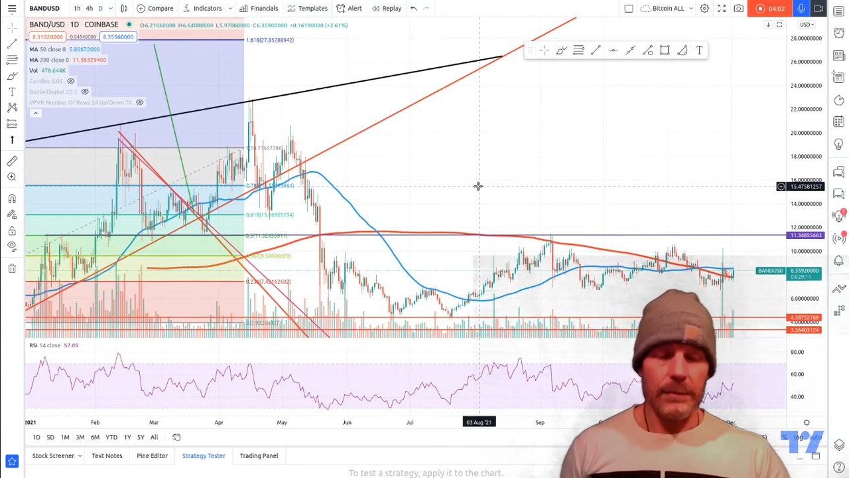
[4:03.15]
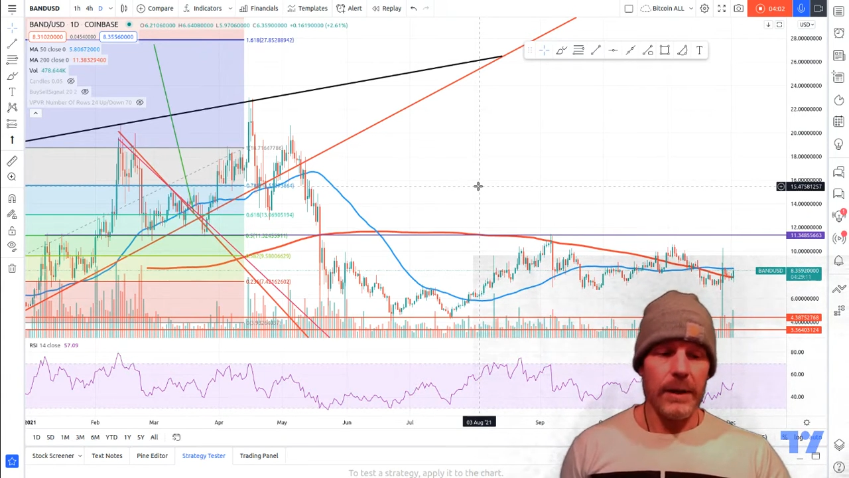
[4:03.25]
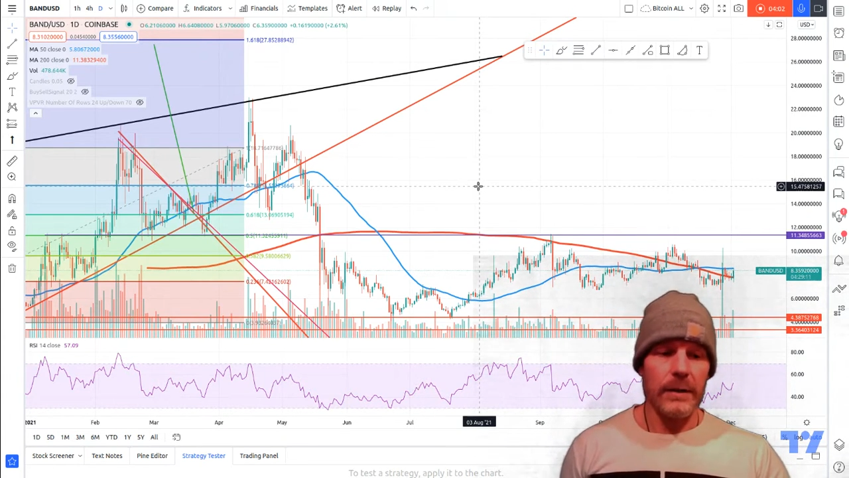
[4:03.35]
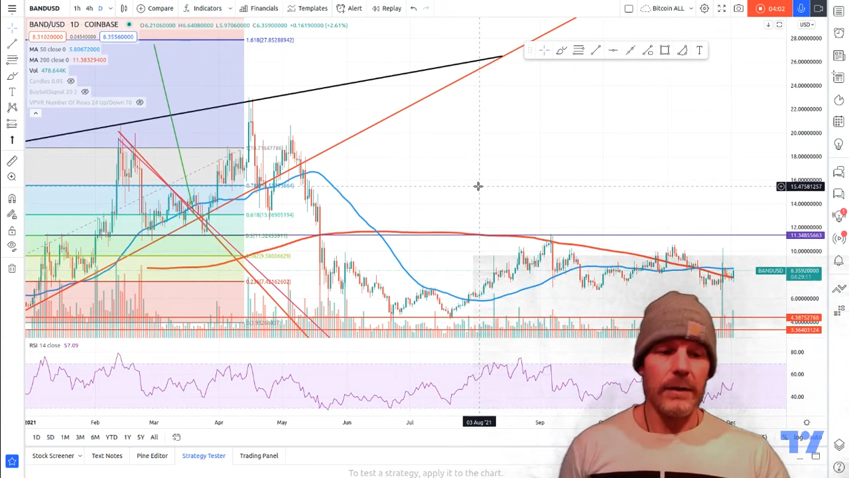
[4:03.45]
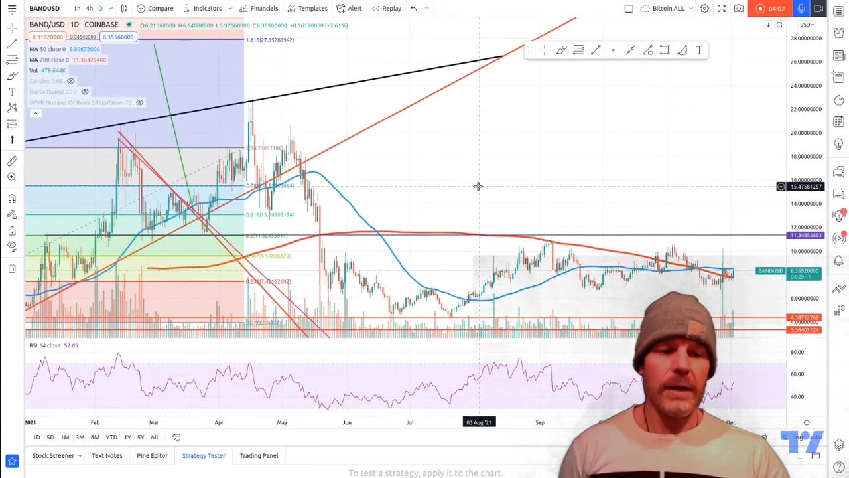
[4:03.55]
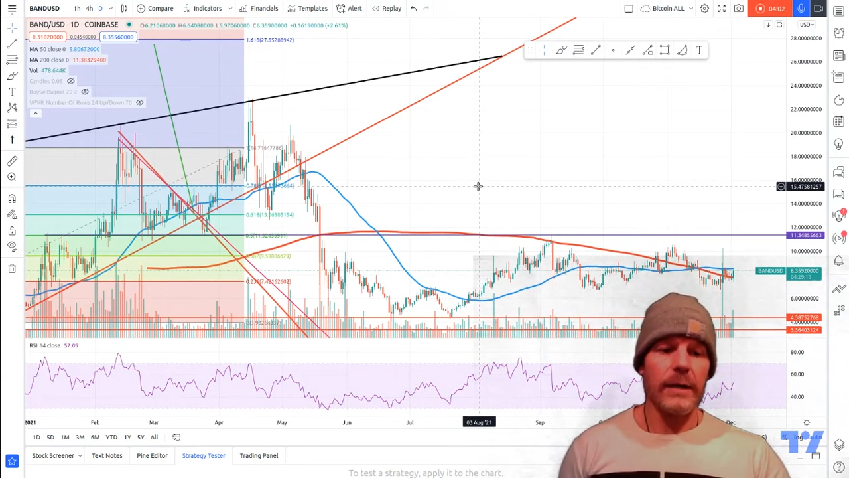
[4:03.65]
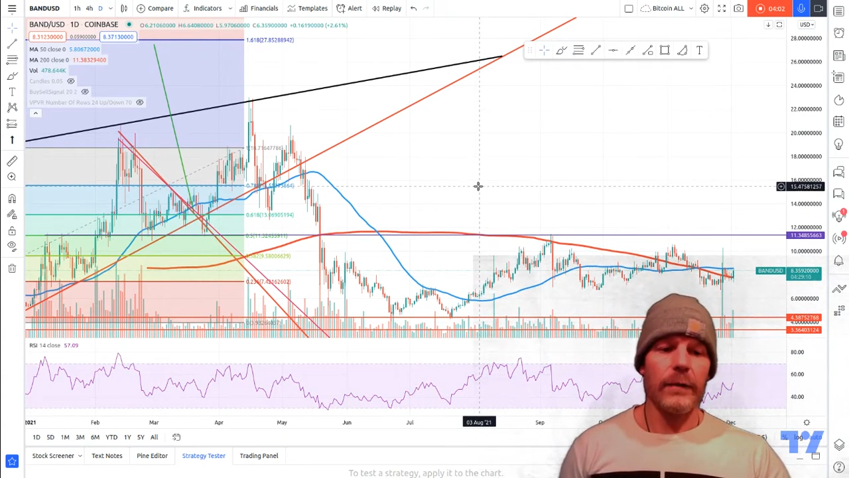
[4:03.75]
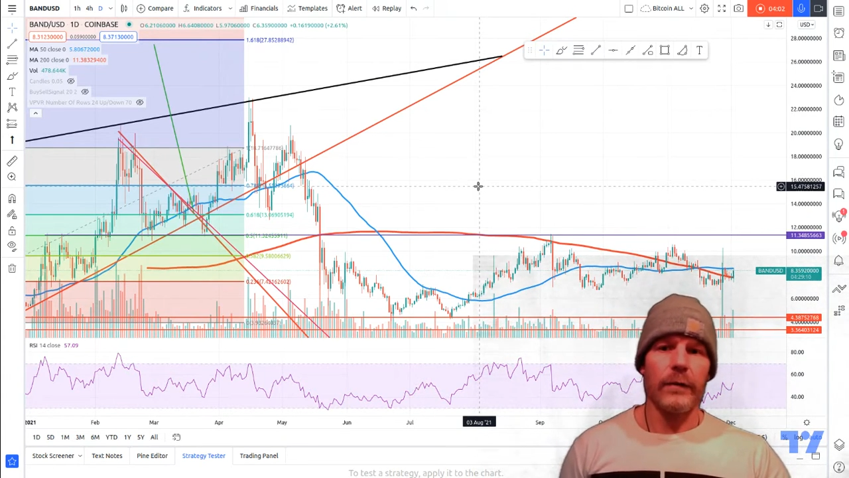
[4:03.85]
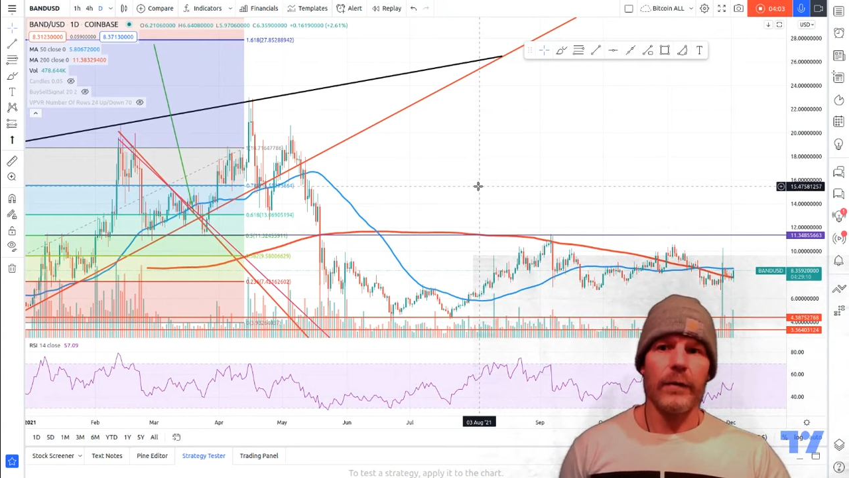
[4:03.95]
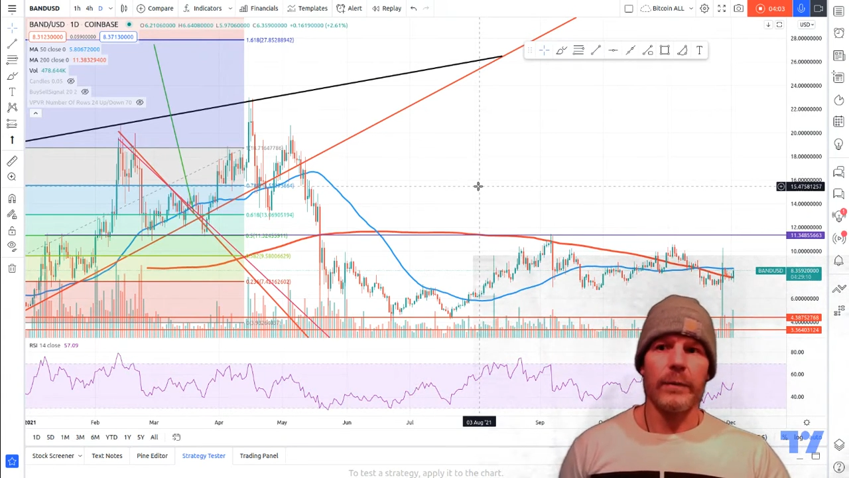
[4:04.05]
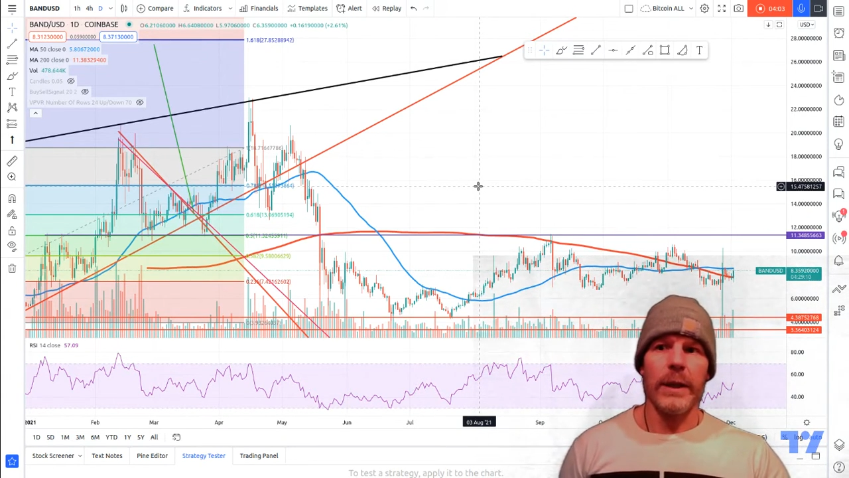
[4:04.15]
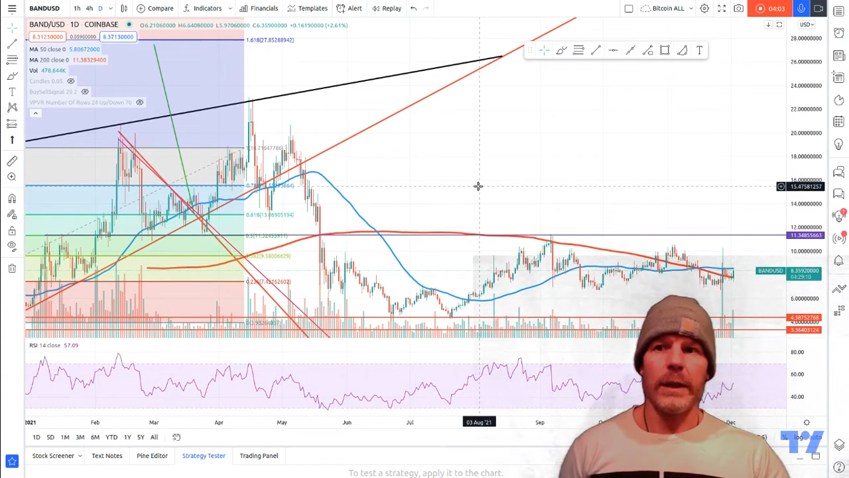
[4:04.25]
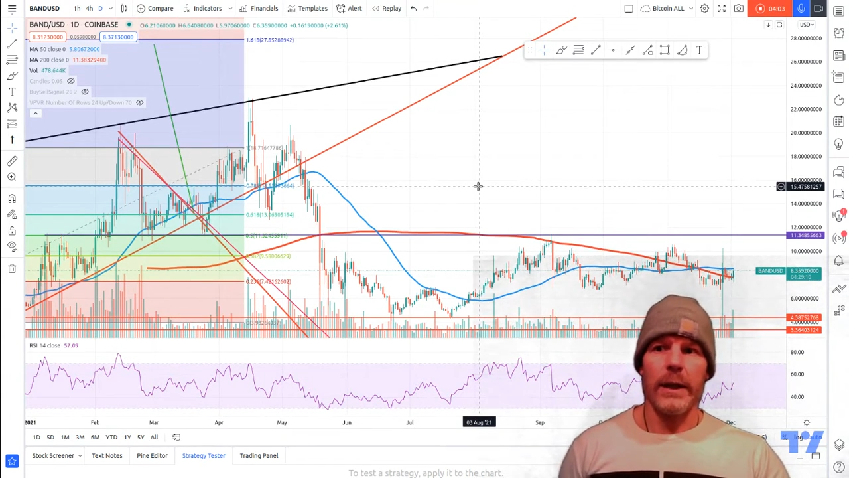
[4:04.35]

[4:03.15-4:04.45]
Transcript: been successful for me,